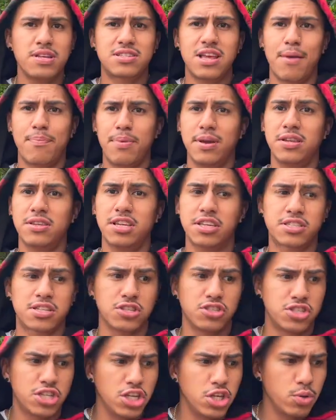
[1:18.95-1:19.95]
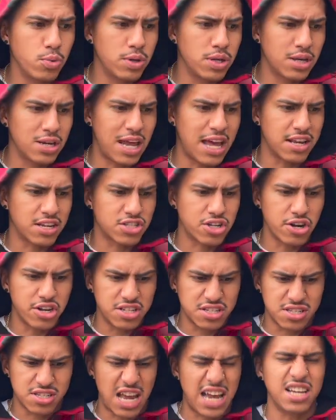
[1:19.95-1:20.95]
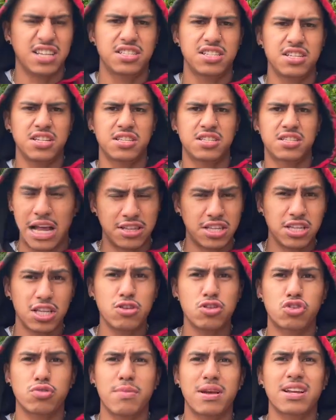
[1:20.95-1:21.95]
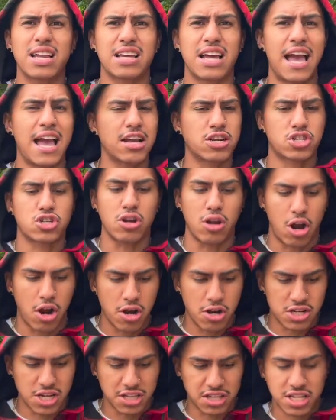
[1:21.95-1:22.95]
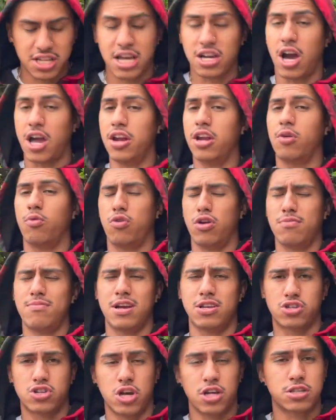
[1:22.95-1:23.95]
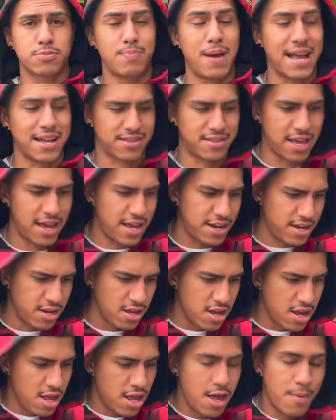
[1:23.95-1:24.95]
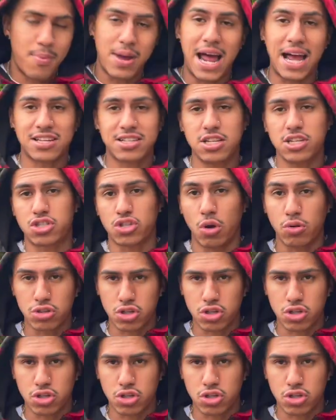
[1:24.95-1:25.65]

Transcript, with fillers: have been discontinuing like certain sizes. I think they used to make like an extra large. I think I got it in one of my trucks back then but actually sold the